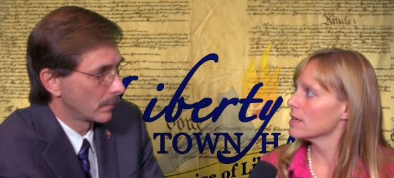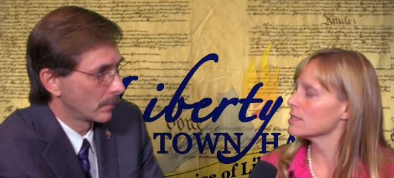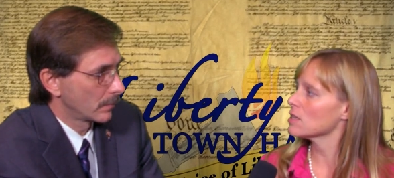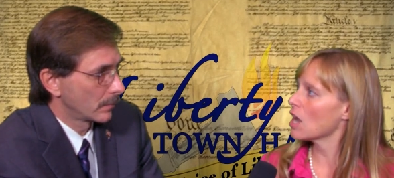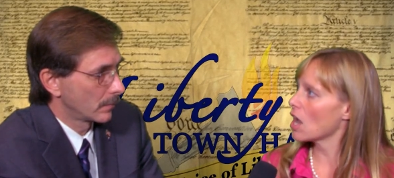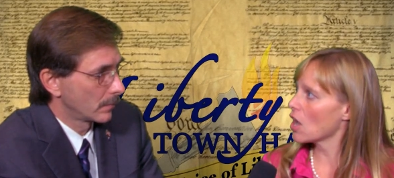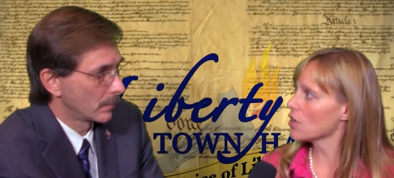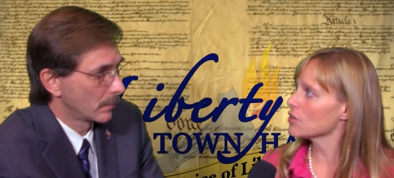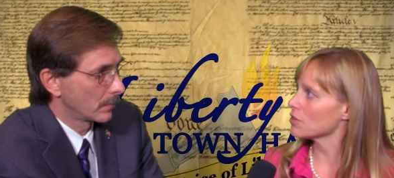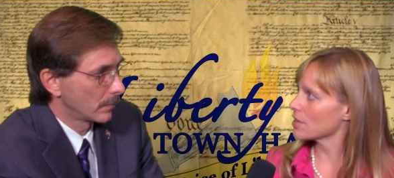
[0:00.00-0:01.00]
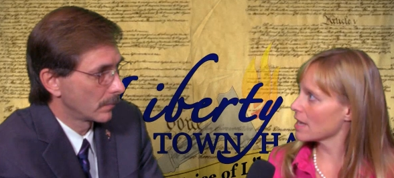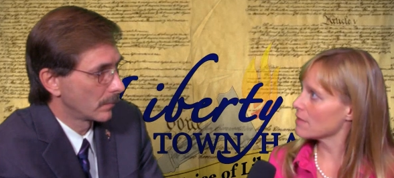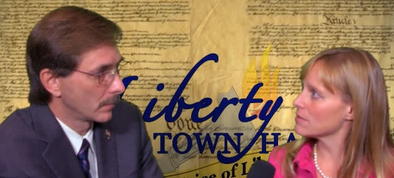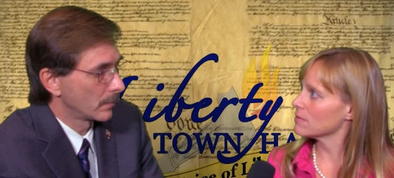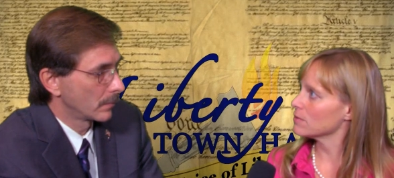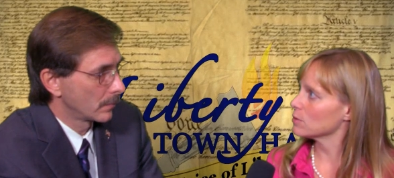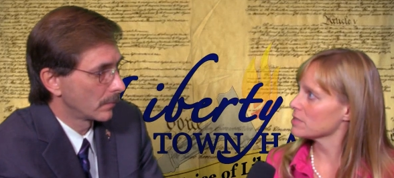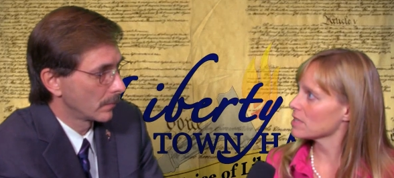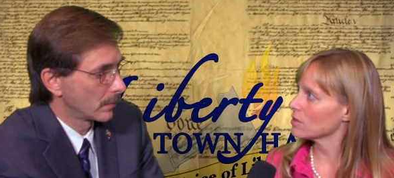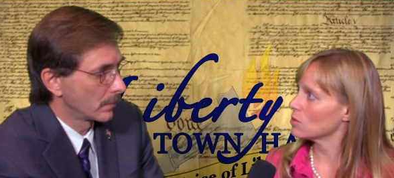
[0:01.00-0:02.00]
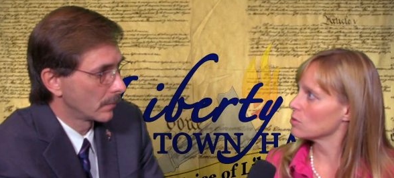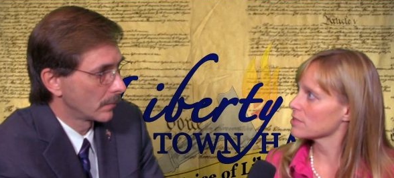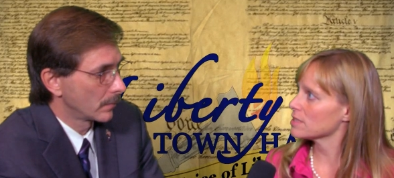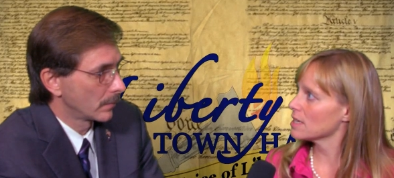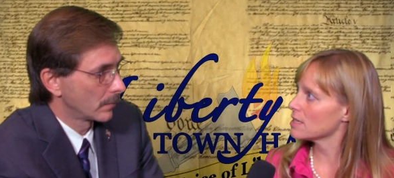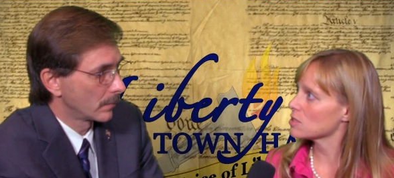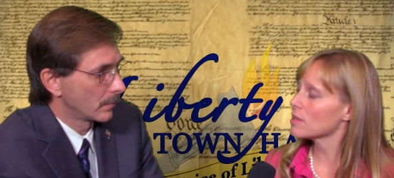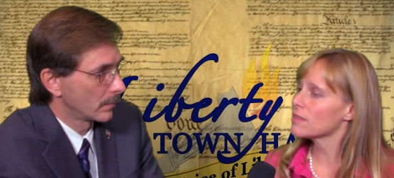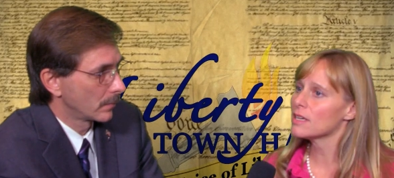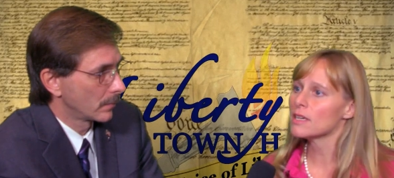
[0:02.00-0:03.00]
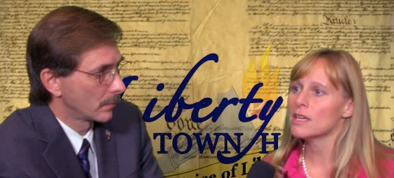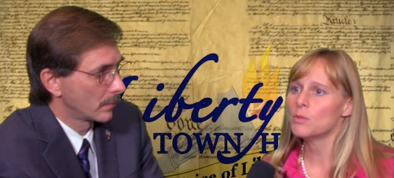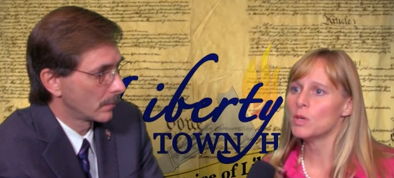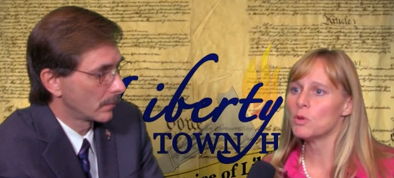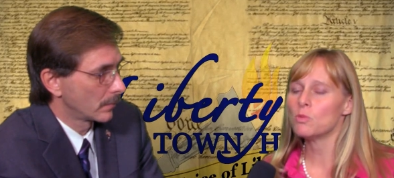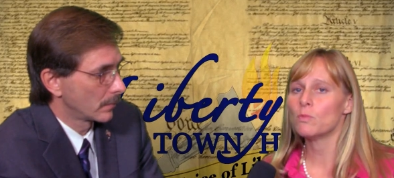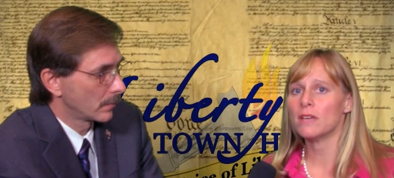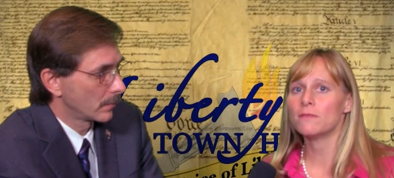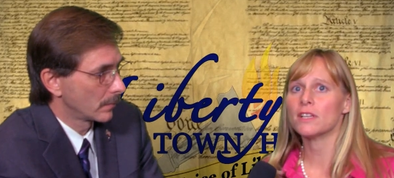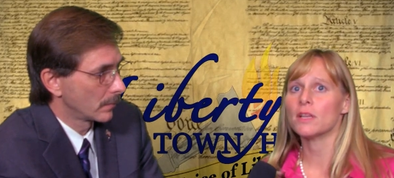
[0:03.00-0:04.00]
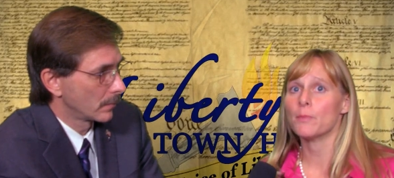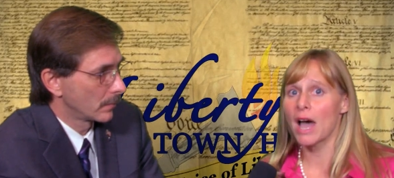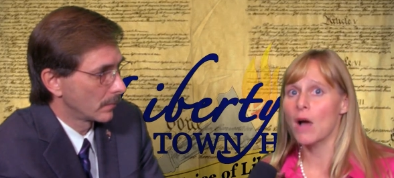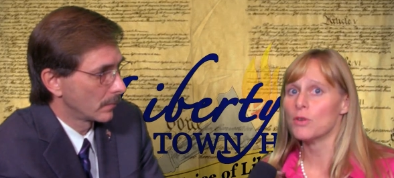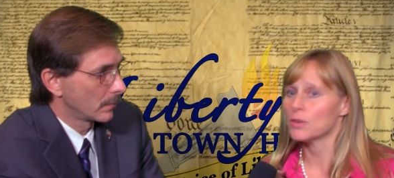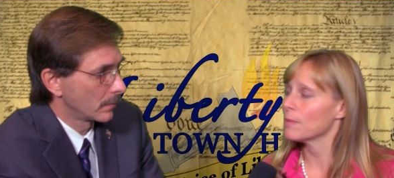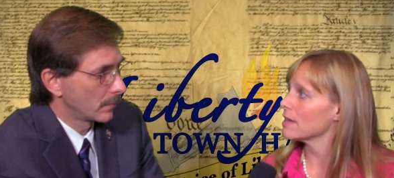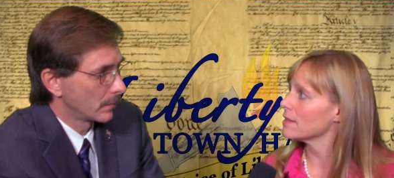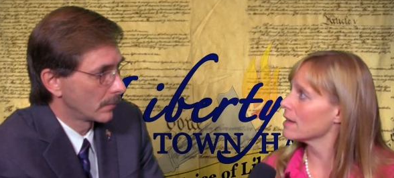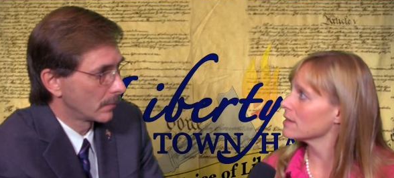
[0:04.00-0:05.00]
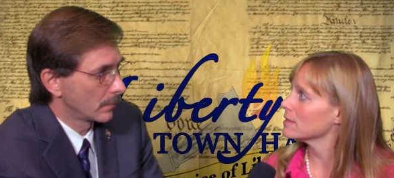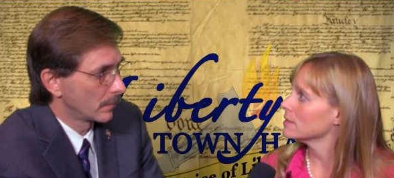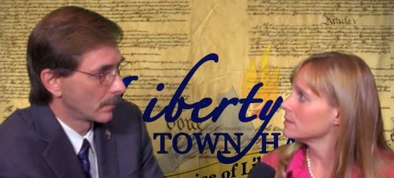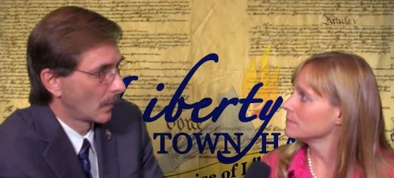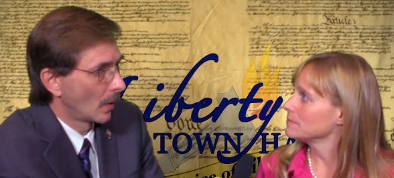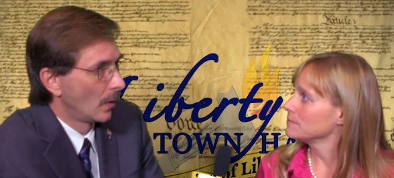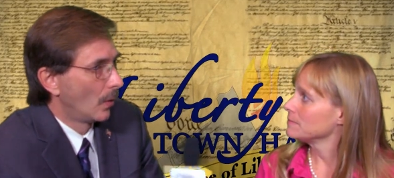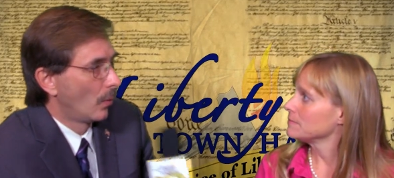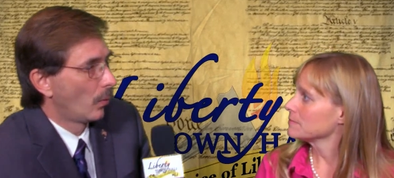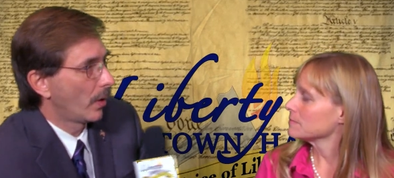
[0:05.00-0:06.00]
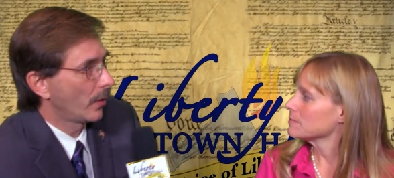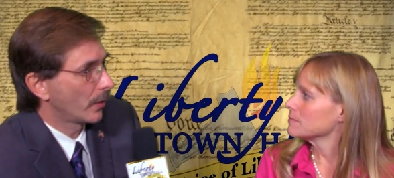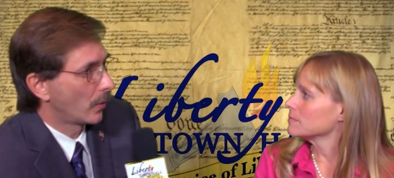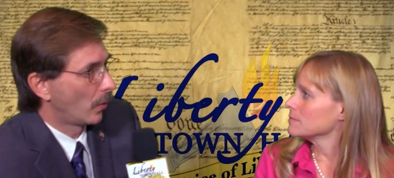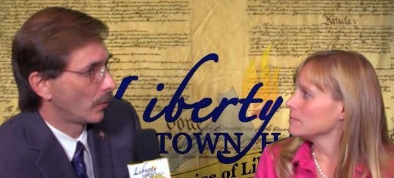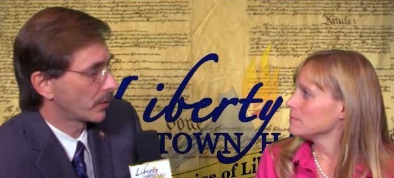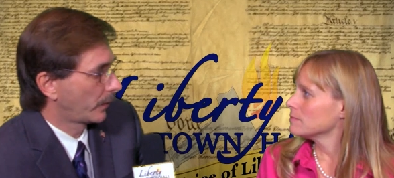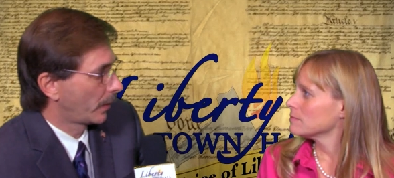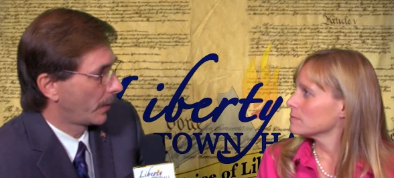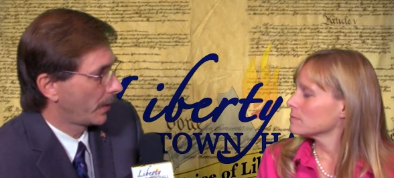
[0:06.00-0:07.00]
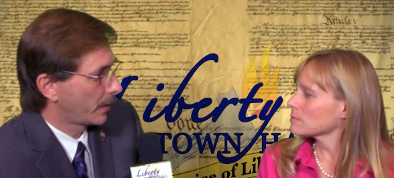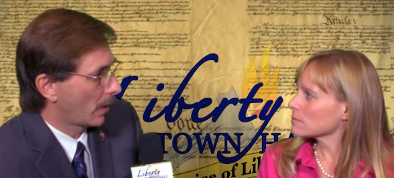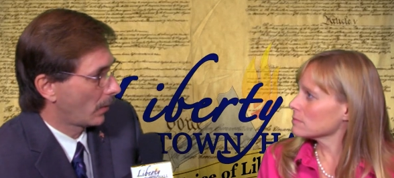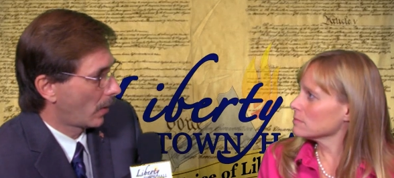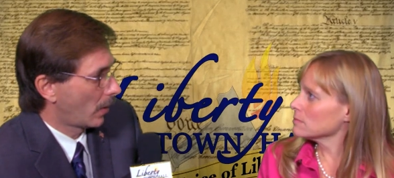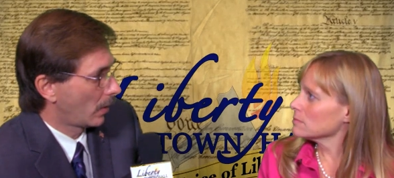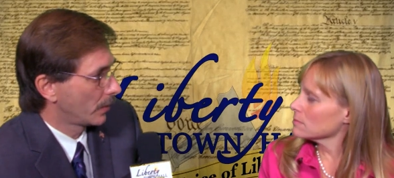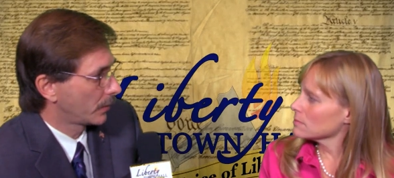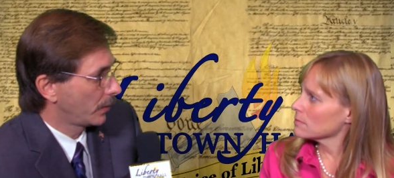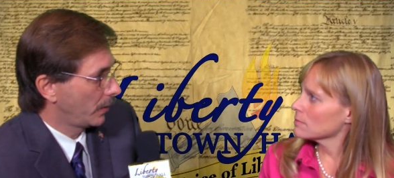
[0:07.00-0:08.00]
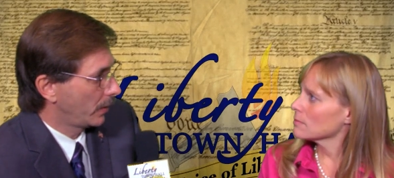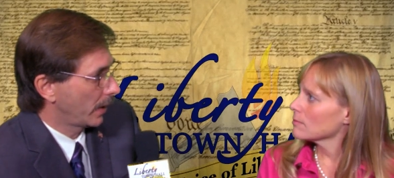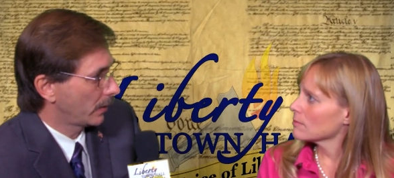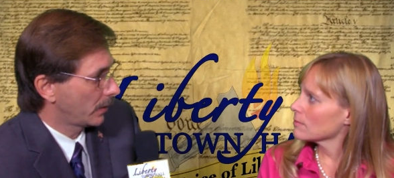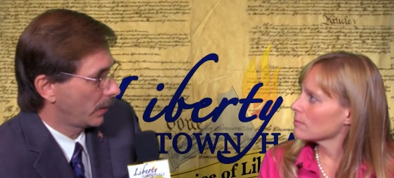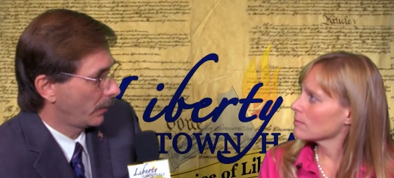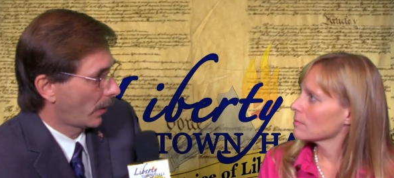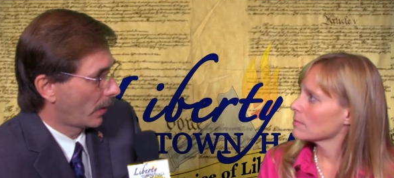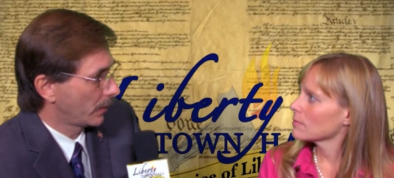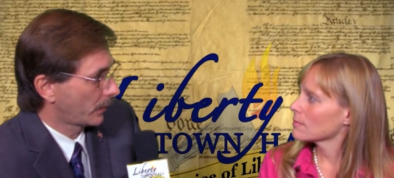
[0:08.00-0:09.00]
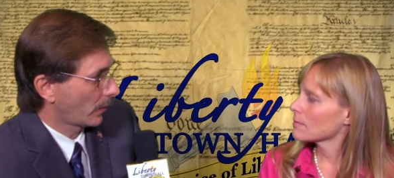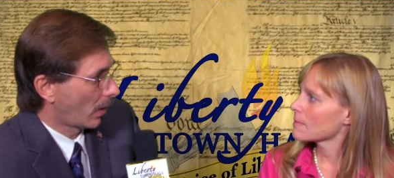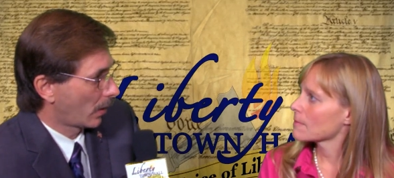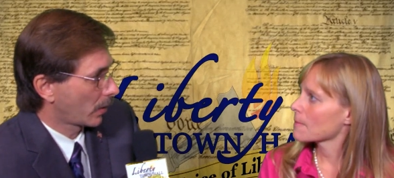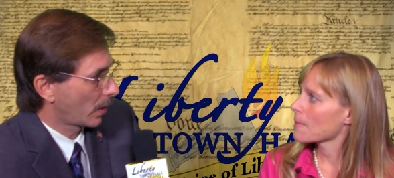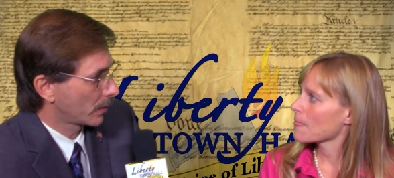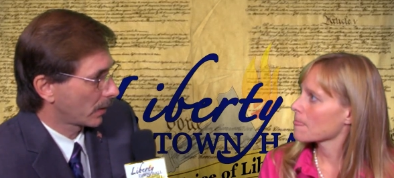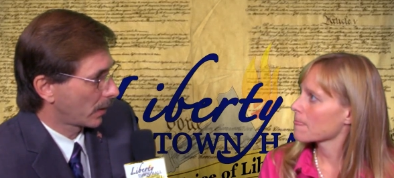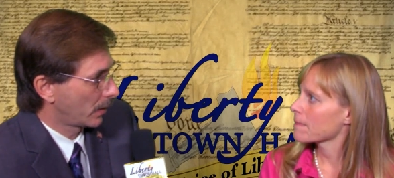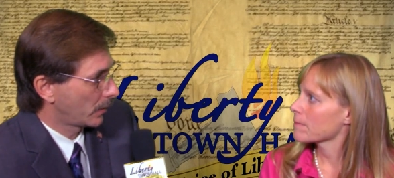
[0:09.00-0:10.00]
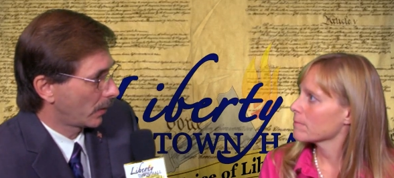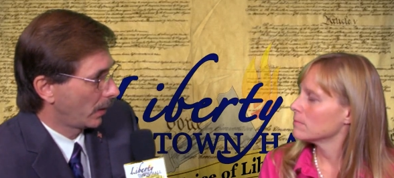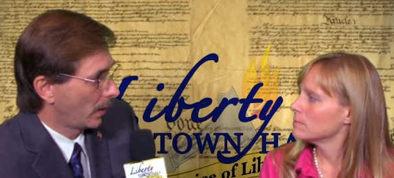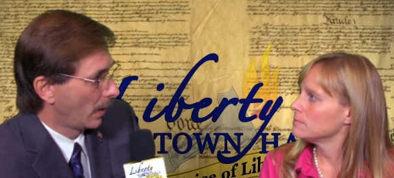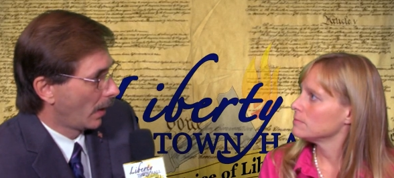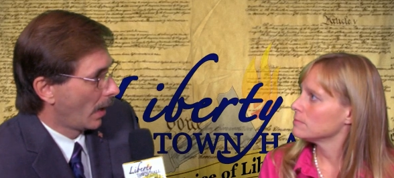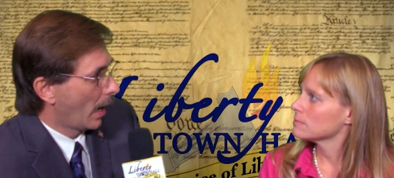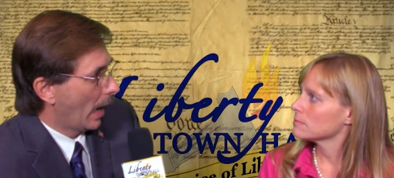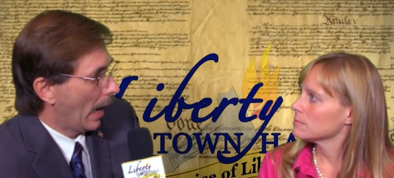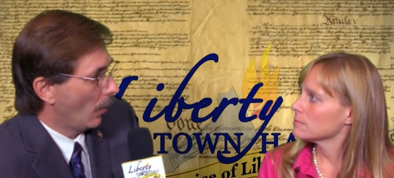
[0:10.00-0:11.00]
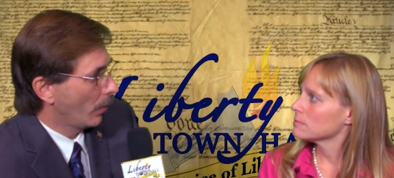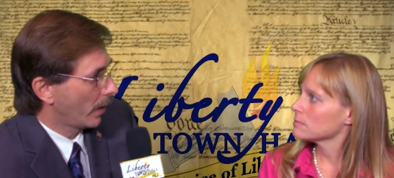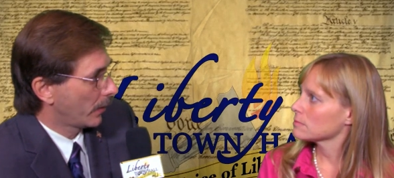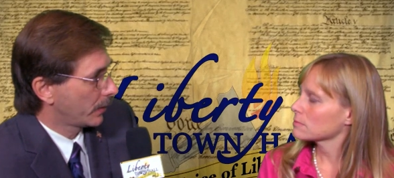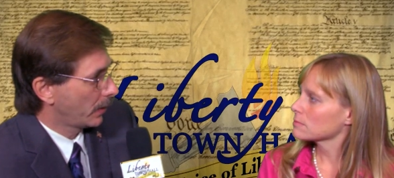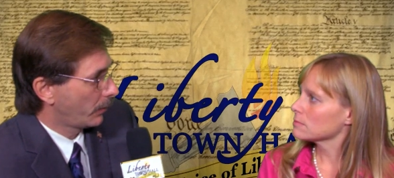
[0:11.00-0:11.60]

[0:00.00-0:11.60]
Speaker 1: It's a lot harder to have an influence on the whole state. So I think people might feel empowered by that.
Speaker 2: One of the goals of Liberty Town Hall is to unite the Tea Parties all across the country. How would other Tea